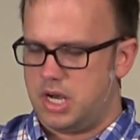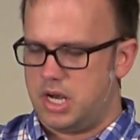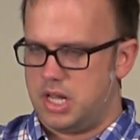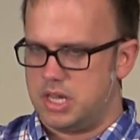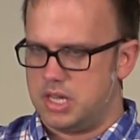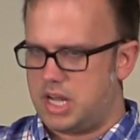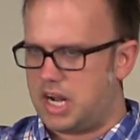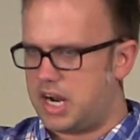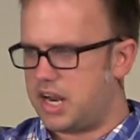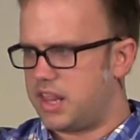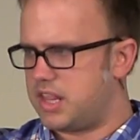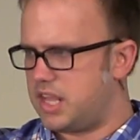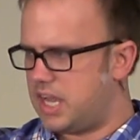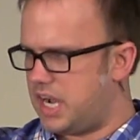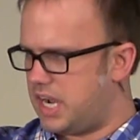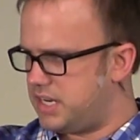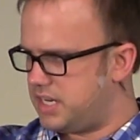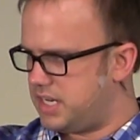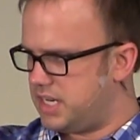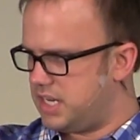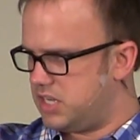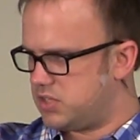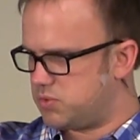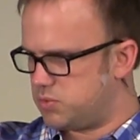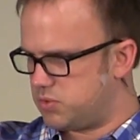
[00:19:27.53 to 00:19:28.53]
a lot of the
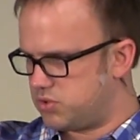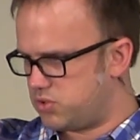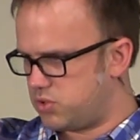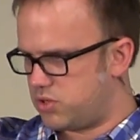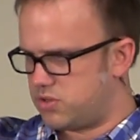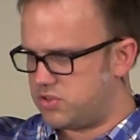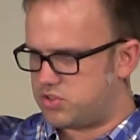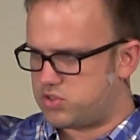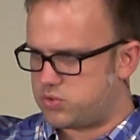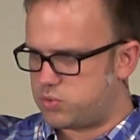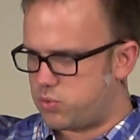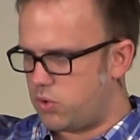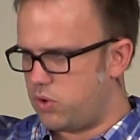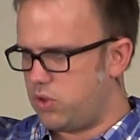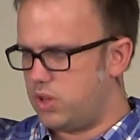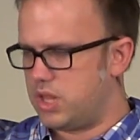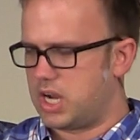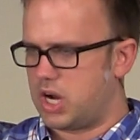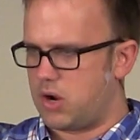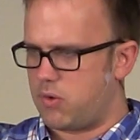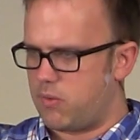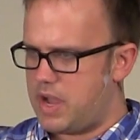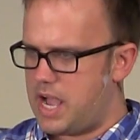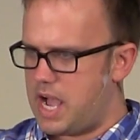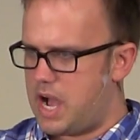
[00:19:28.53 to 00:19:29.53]
ideas were sort of
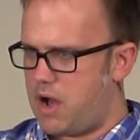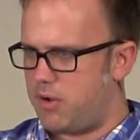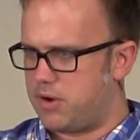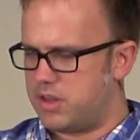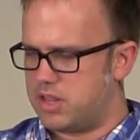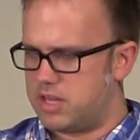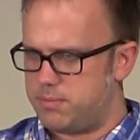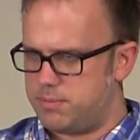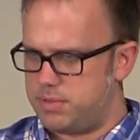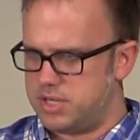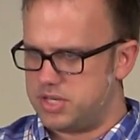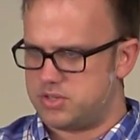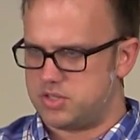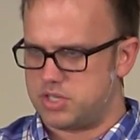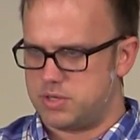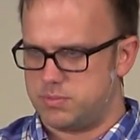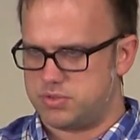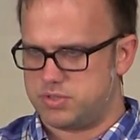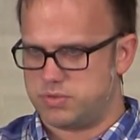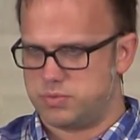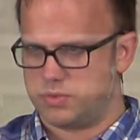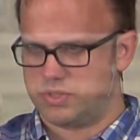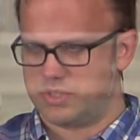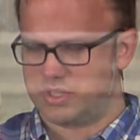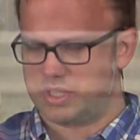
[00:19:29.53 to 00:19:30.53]
swirling around, and the
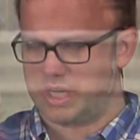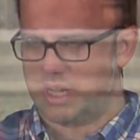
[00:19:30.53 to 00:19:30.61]
bishops would